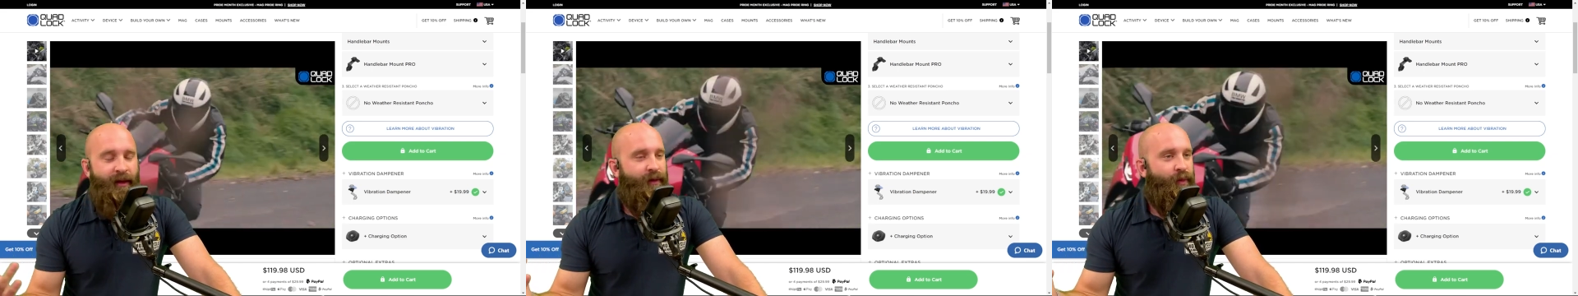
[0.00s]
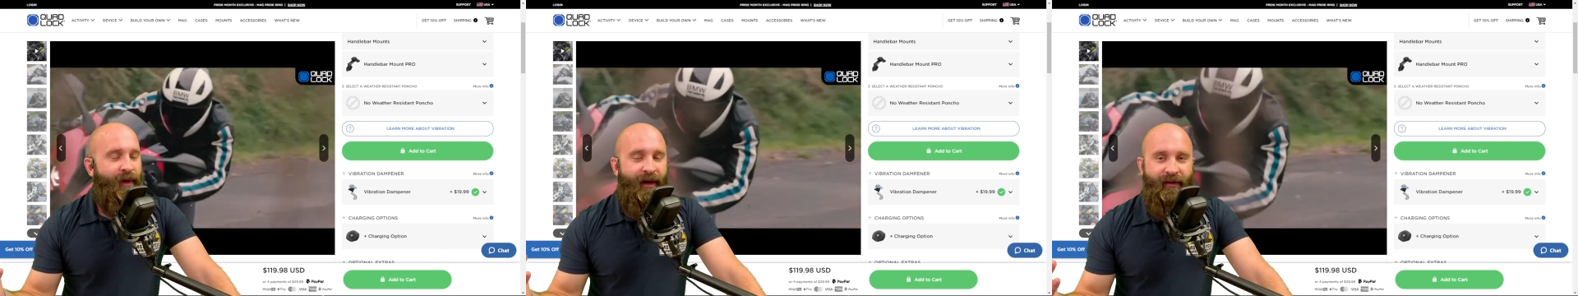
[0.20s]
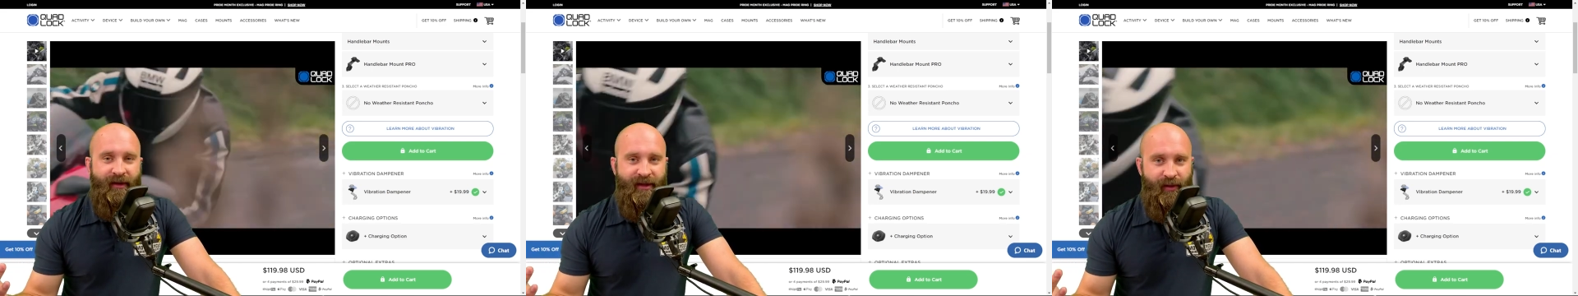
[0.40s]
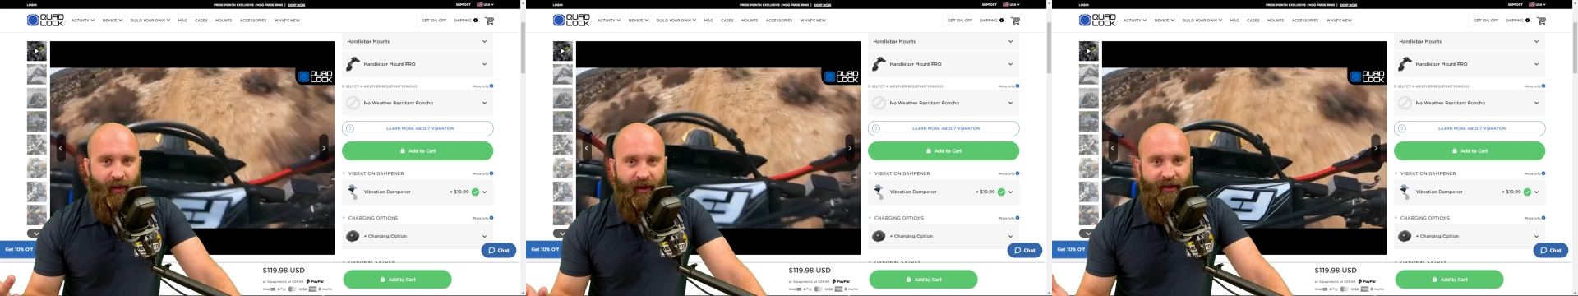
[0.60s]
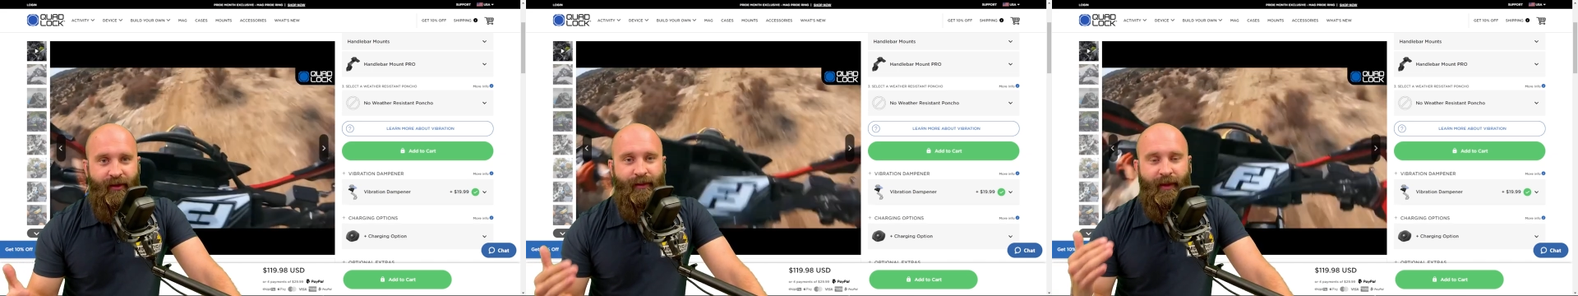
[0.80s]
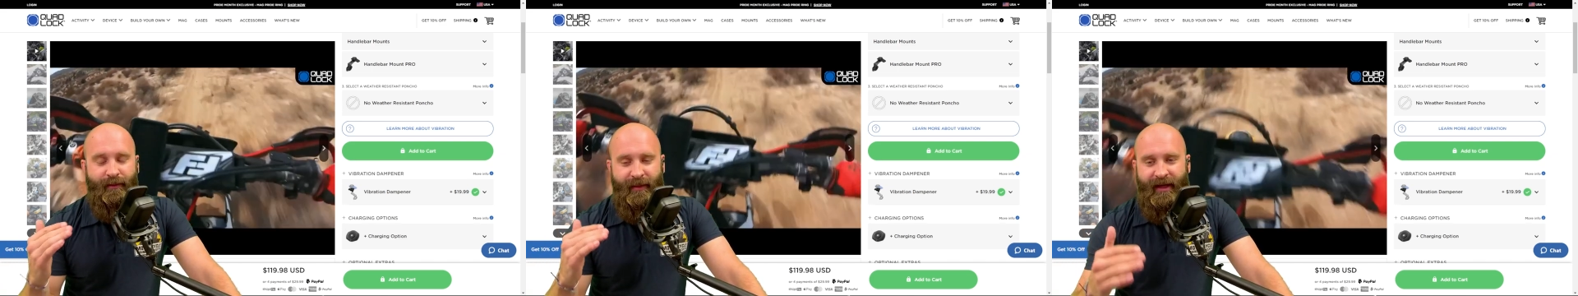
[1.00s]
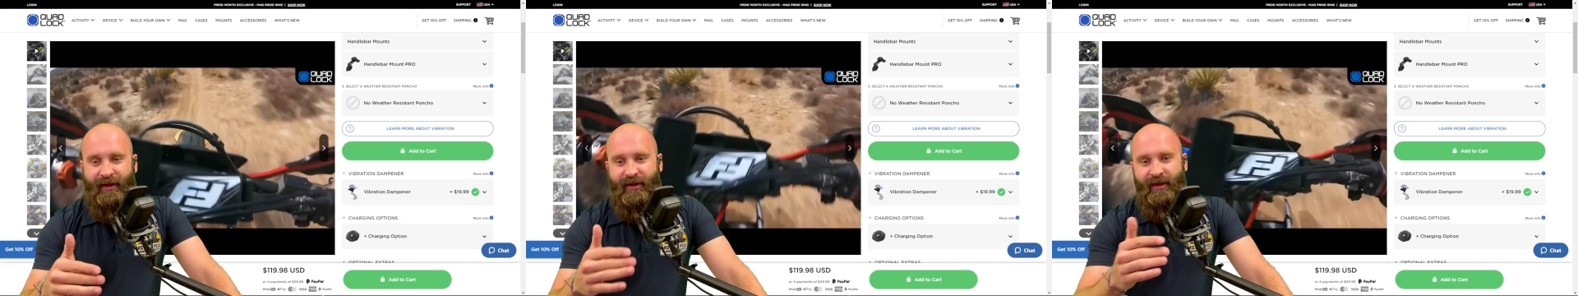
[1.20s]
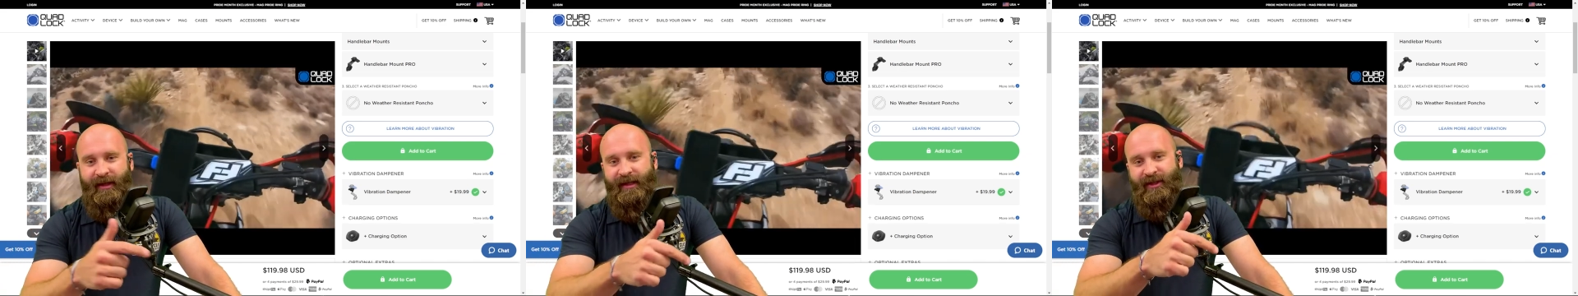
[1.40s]
Whatever it is you want to do, but make
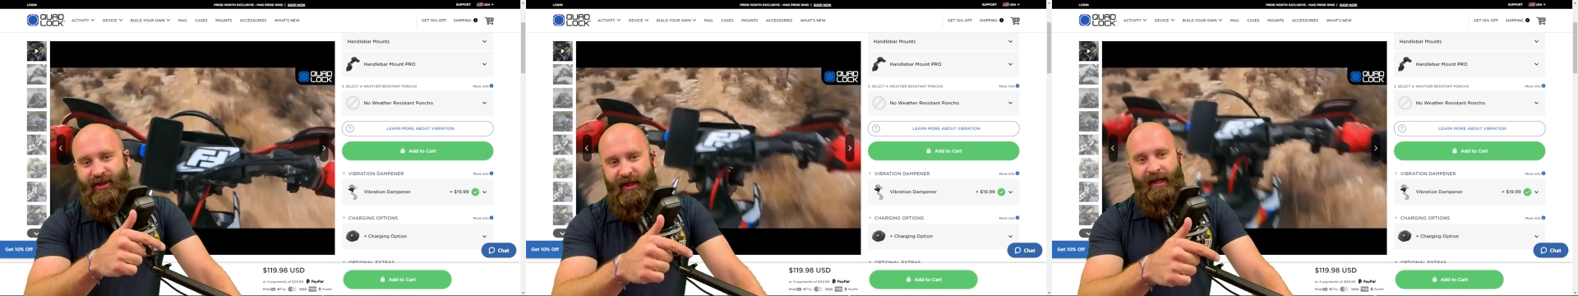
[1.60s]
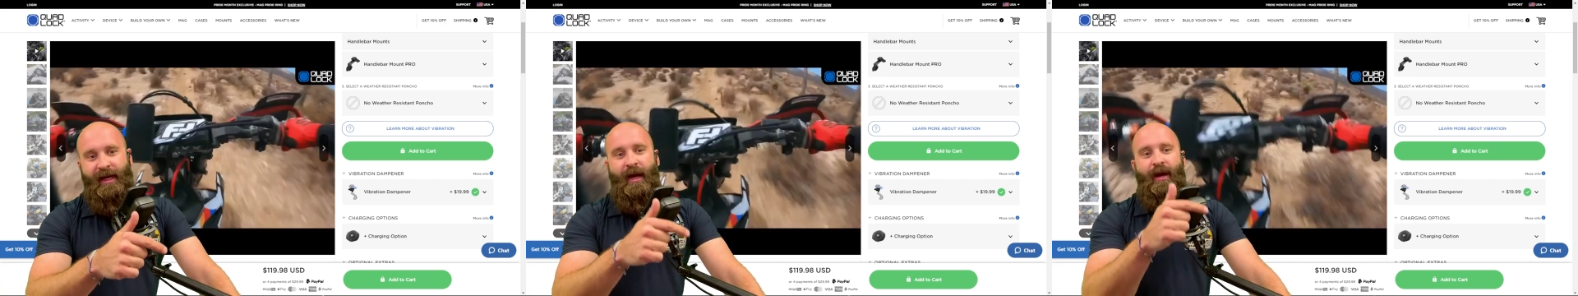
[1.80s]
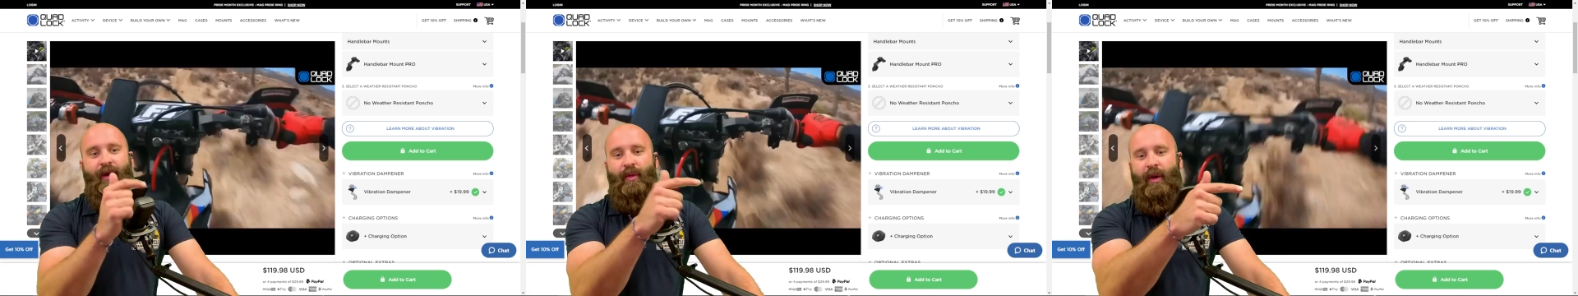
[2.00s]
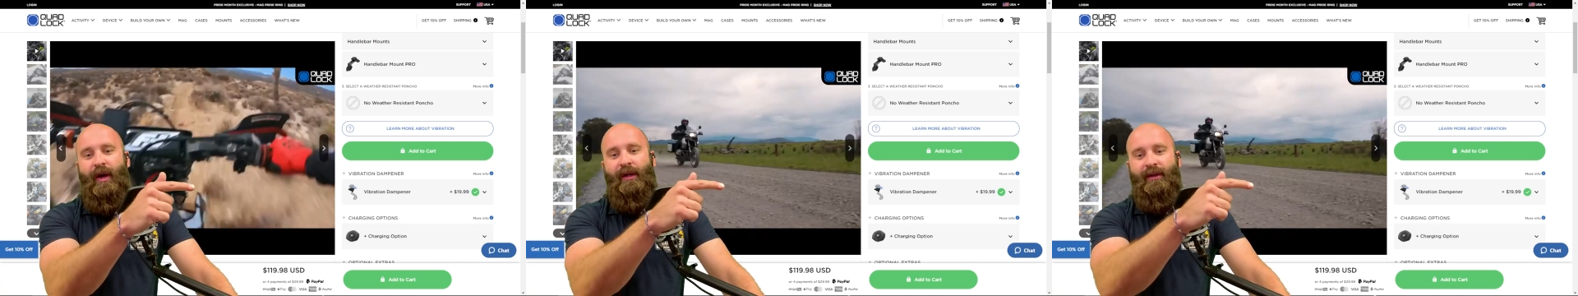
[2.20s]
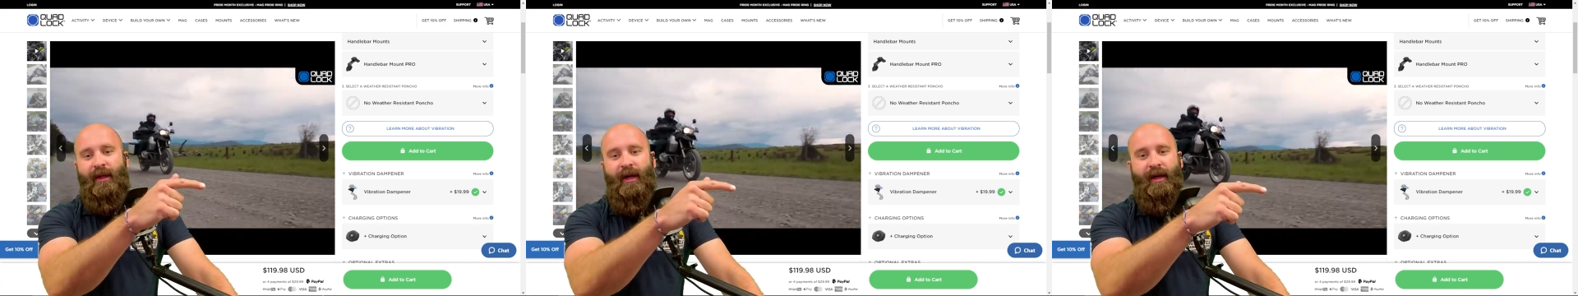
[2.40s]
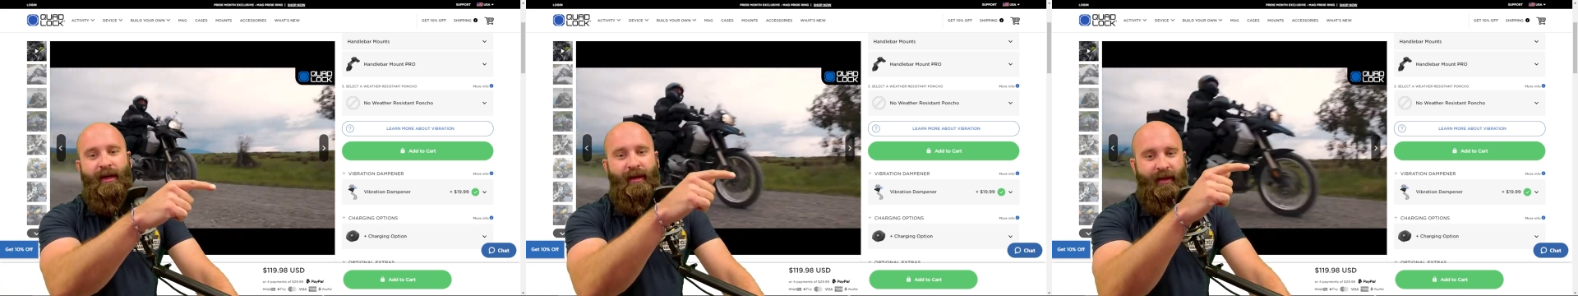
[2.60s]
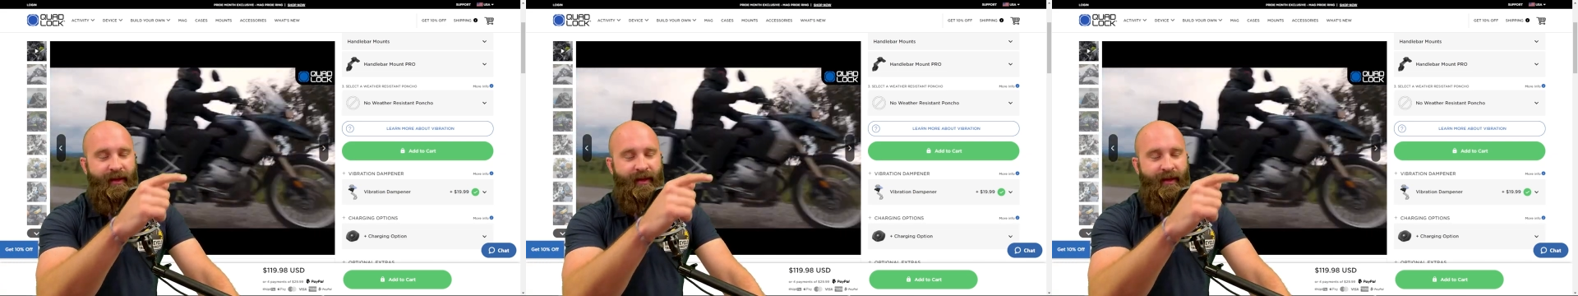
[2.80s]
sure you guys check out Quad Lock.